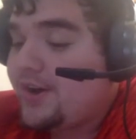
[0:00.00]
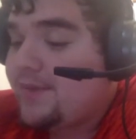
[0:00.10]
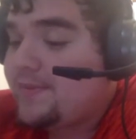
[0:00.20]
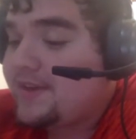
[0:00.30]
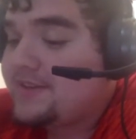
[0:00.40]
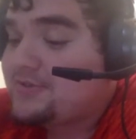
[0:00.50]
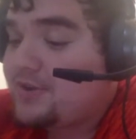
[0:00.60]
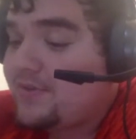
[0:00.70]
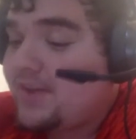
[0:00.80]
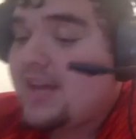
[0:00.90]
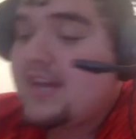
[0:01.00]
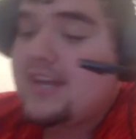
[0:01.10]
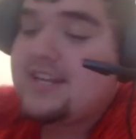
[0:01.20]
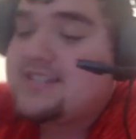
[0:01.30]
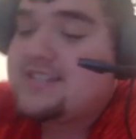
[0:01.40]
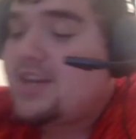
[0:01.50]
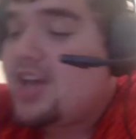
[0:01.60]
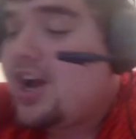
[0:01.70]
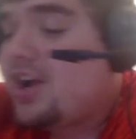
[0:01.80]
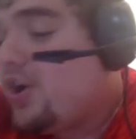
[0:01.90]
It is
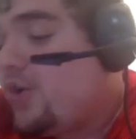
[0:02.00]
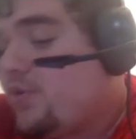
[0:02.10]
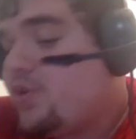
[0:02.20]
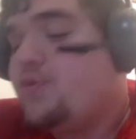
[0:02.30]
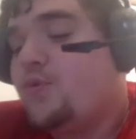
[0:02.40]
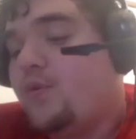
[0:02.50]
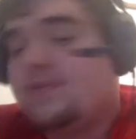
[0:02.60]
Young Ho Koo.